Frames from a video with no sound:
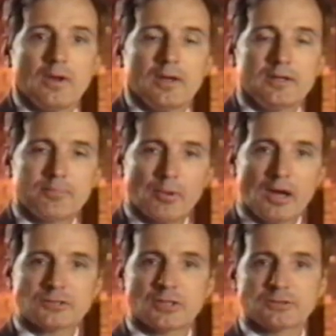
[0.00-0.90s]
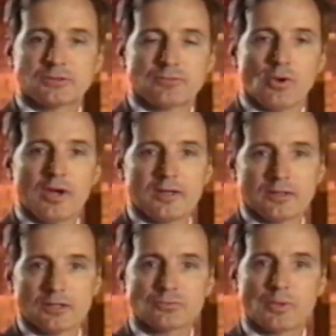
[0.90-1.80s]
In the process of doing
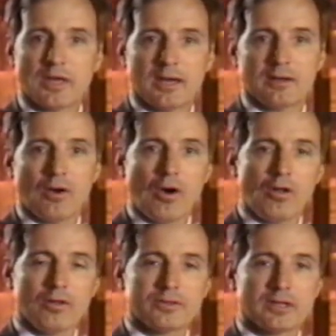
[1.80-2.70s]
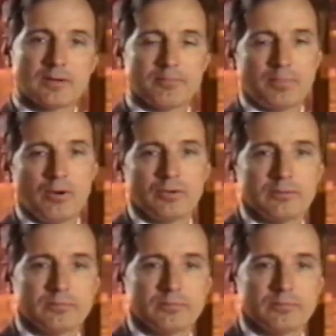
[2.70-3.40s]
this, we had all the component